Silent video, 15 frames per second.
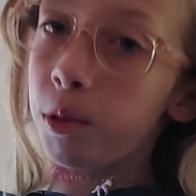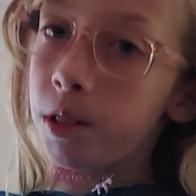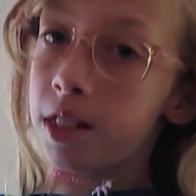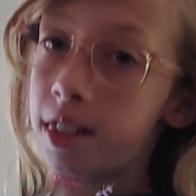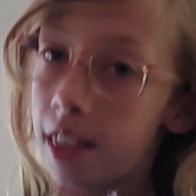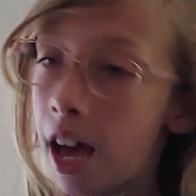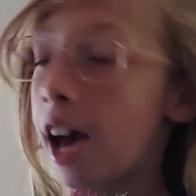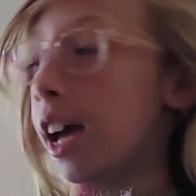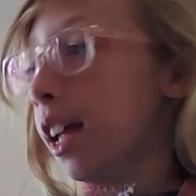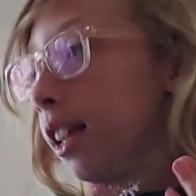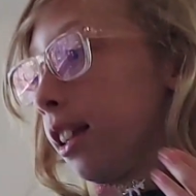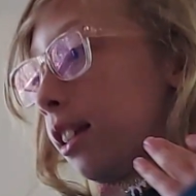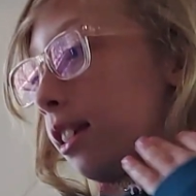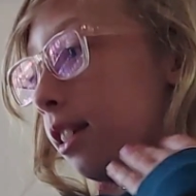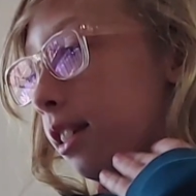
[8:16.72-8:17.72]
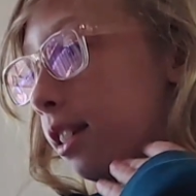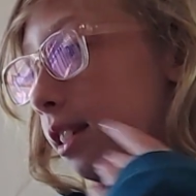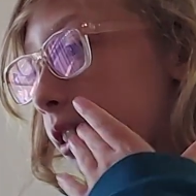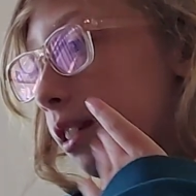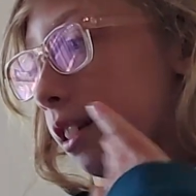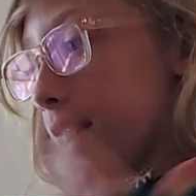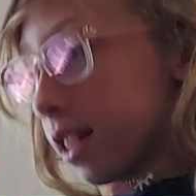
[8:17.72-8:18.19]
there was that
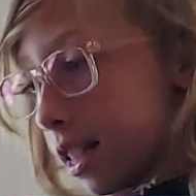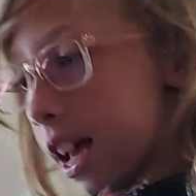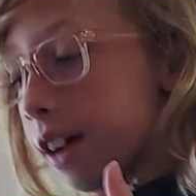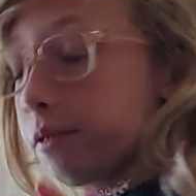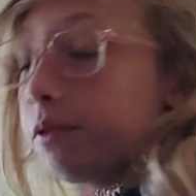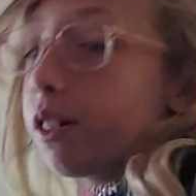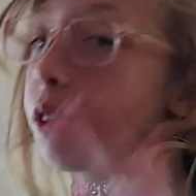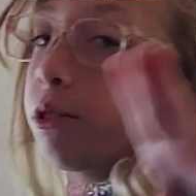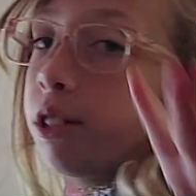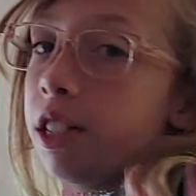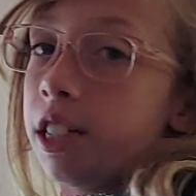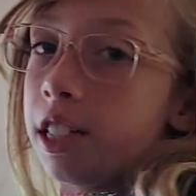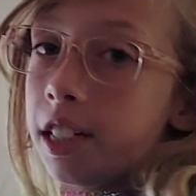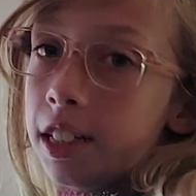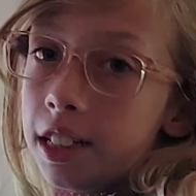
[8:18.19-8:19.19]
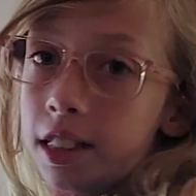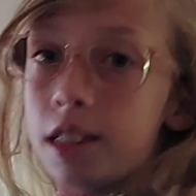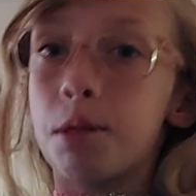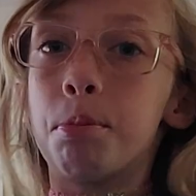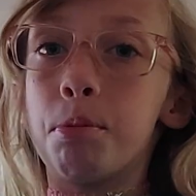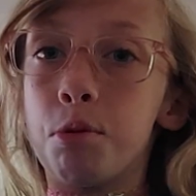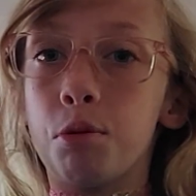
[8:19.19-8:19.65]
Zach Cody in
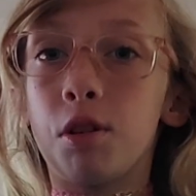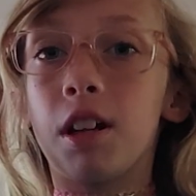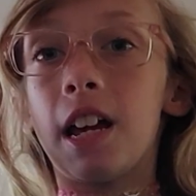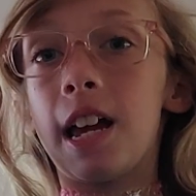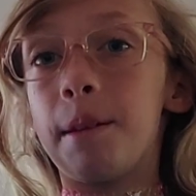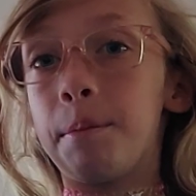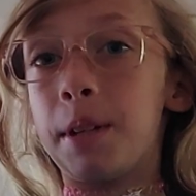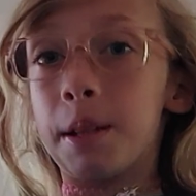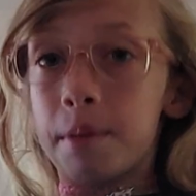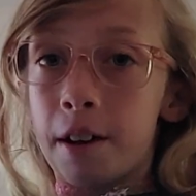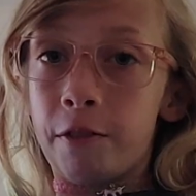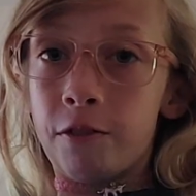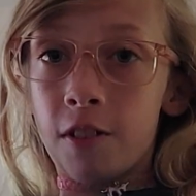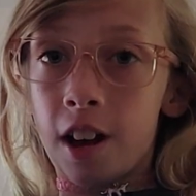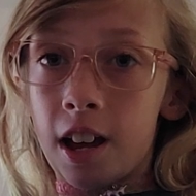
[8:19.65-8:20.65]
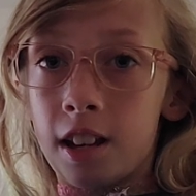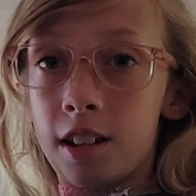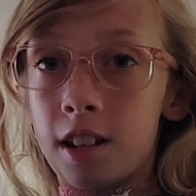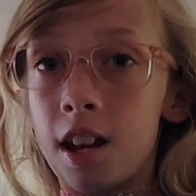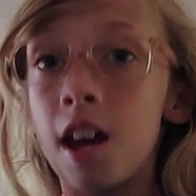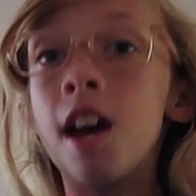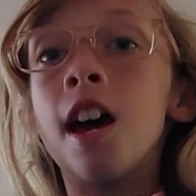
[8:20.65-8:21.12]
the pool, and me and my
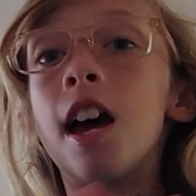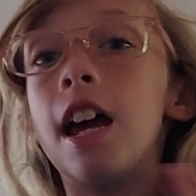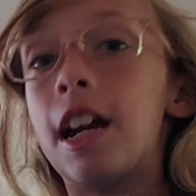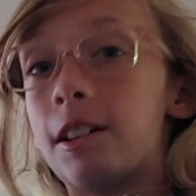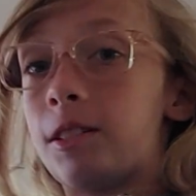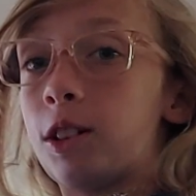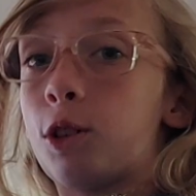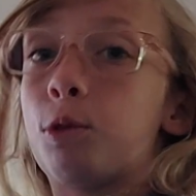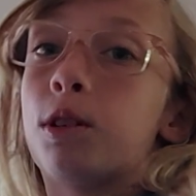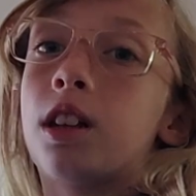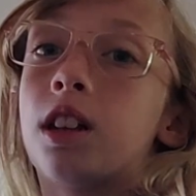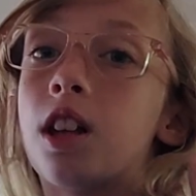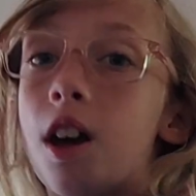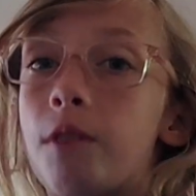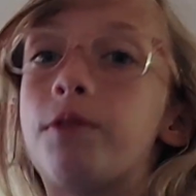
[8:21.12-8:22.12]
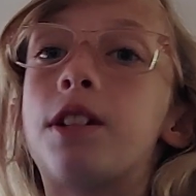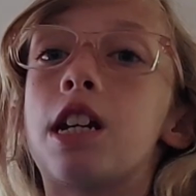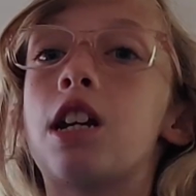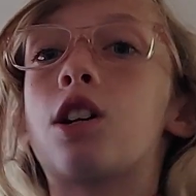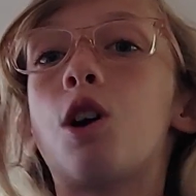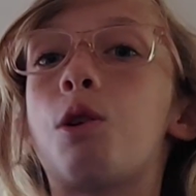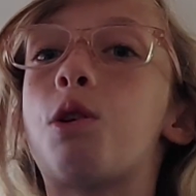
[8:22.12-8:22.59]
friend Ariel would love to
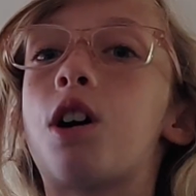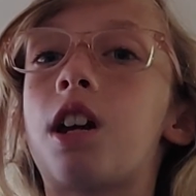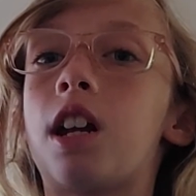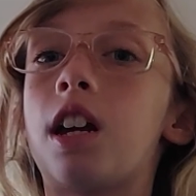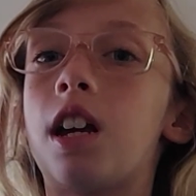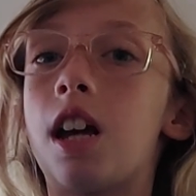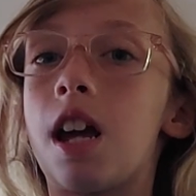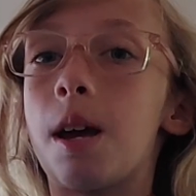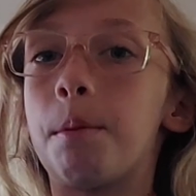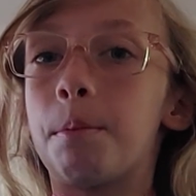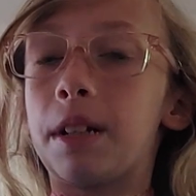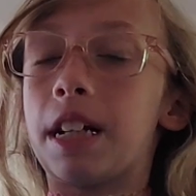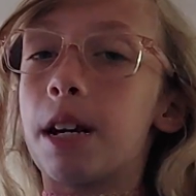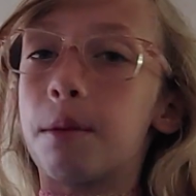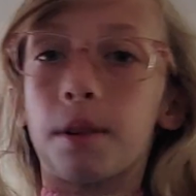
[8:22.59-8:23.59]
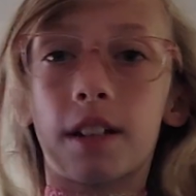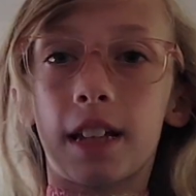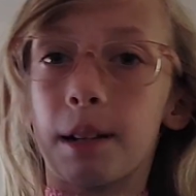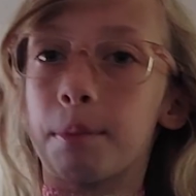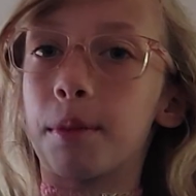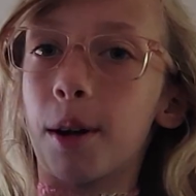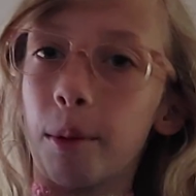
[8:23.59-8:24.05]
go on it and pretend we're
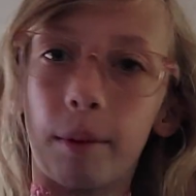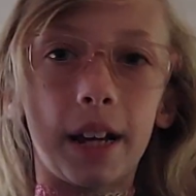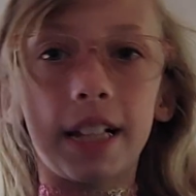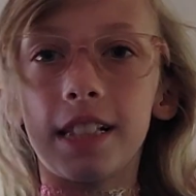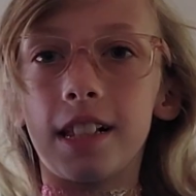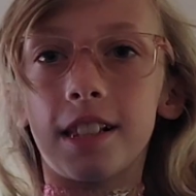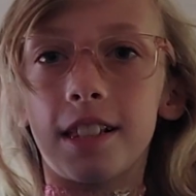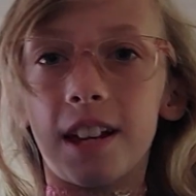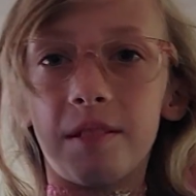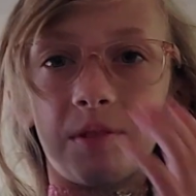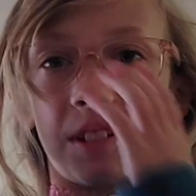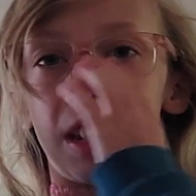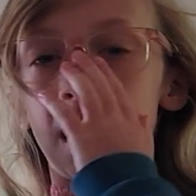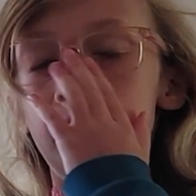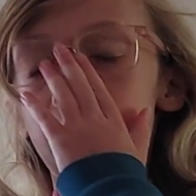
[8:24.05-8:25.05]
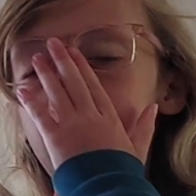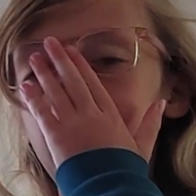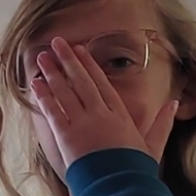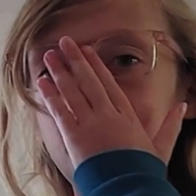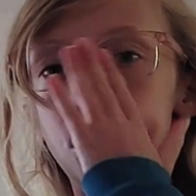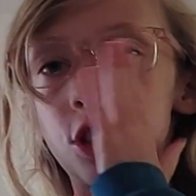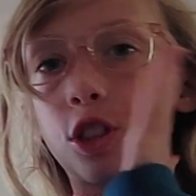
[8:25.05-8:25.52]
like mermaids and stuff.
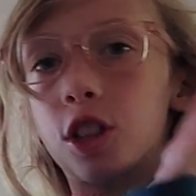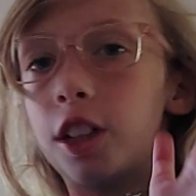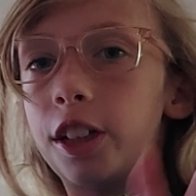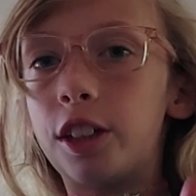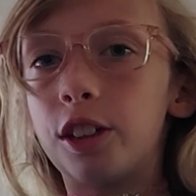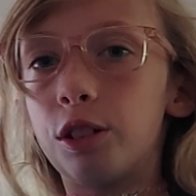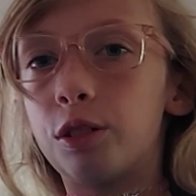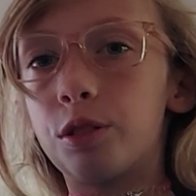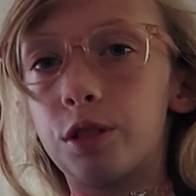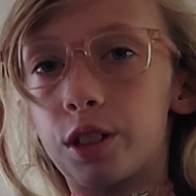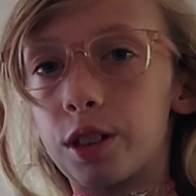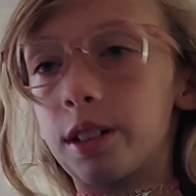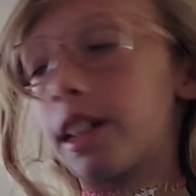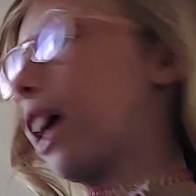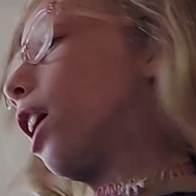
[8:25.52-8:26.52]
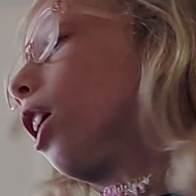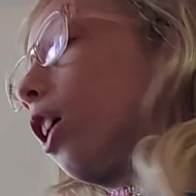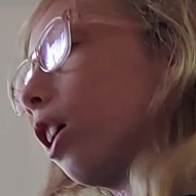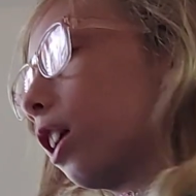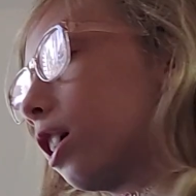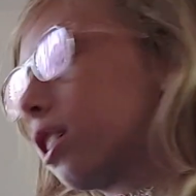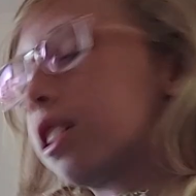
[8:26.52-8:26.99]
And it's just cute to lay
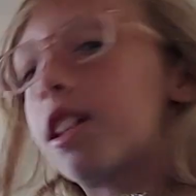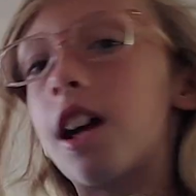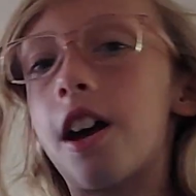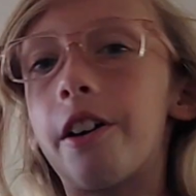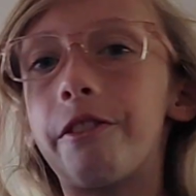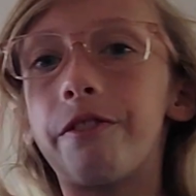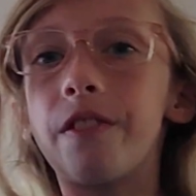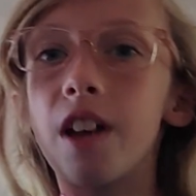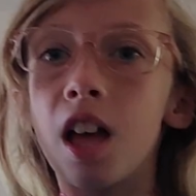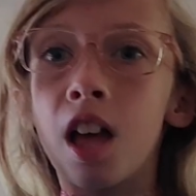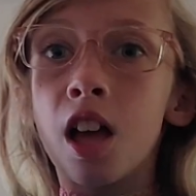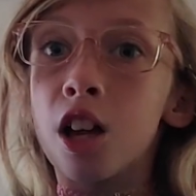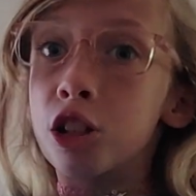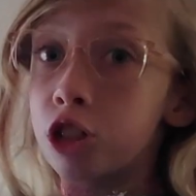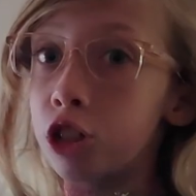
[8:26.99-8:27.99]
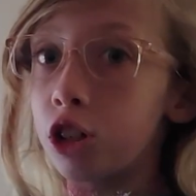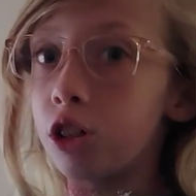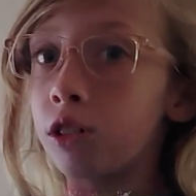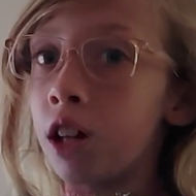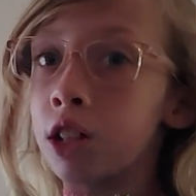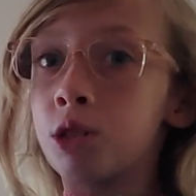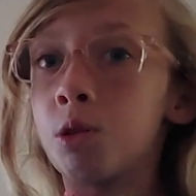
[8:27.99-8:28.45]
on and stuff. So
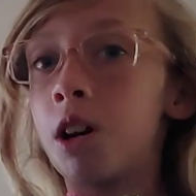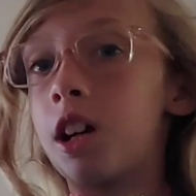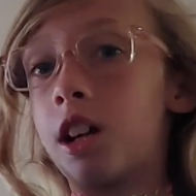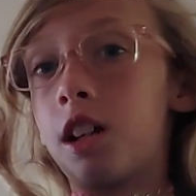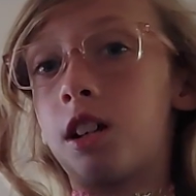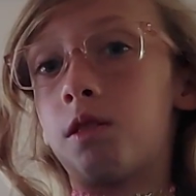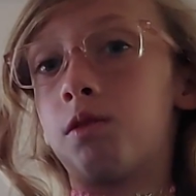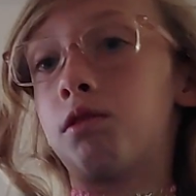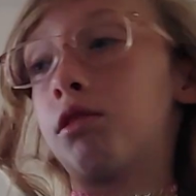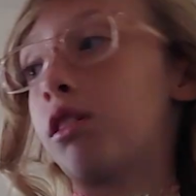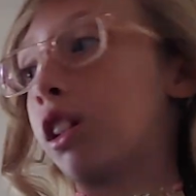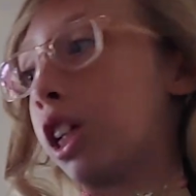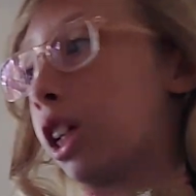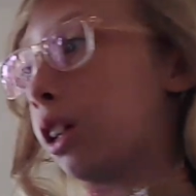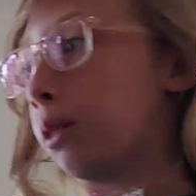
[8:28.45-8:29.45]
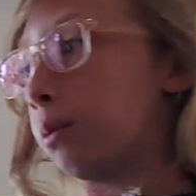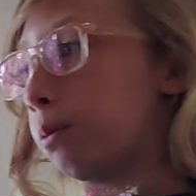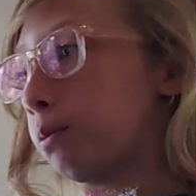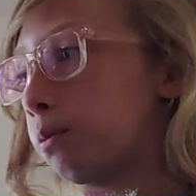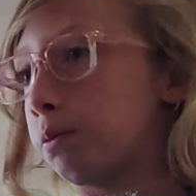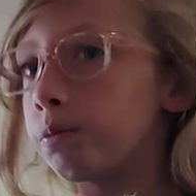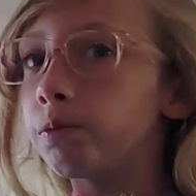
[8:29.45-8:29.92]
that's why it really
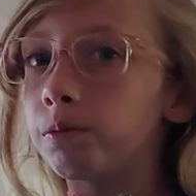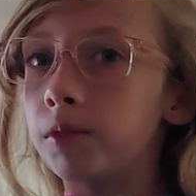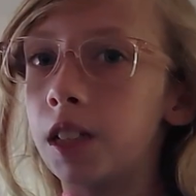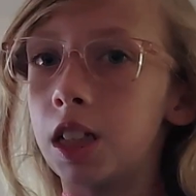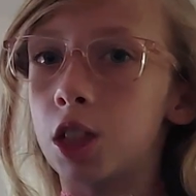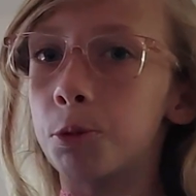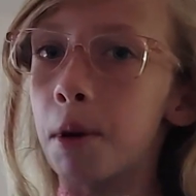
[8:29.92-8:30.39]
is